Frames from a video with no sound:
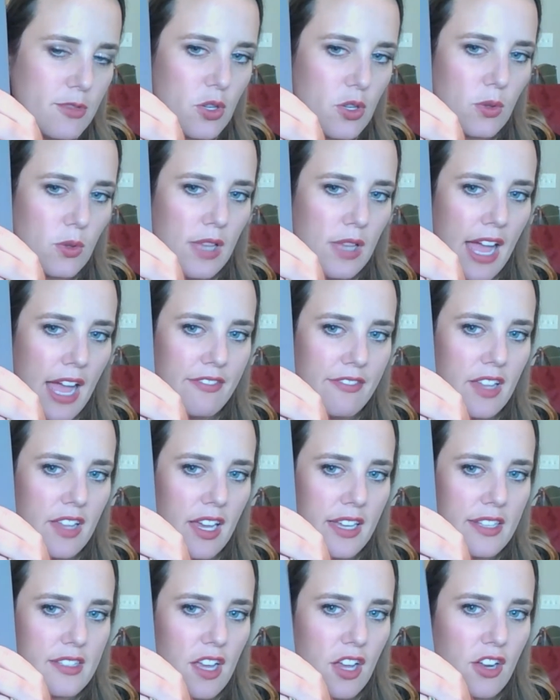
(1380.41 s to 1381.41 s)
So laugh
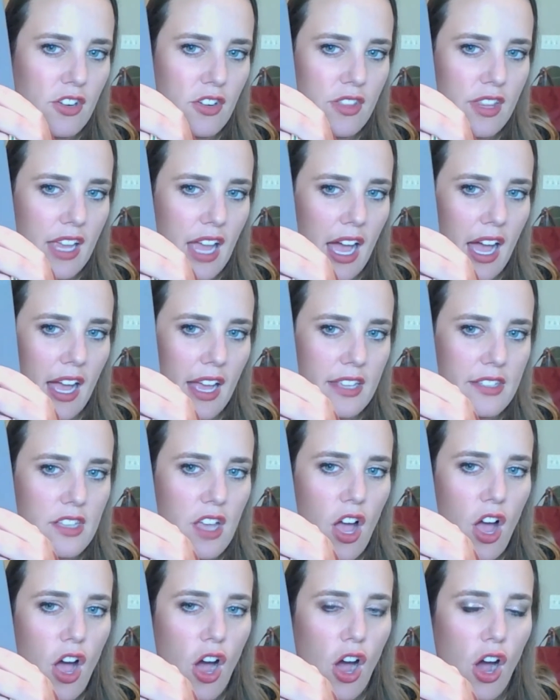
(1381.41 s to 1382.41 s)
lines under the eyes,
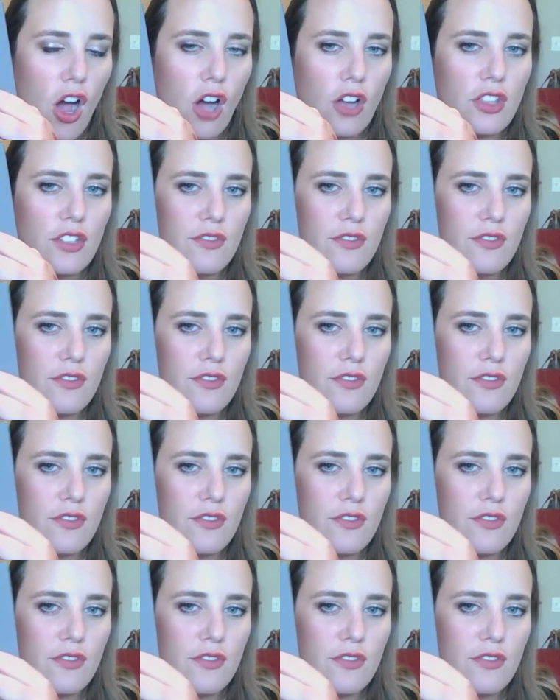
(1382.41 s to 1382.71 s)
on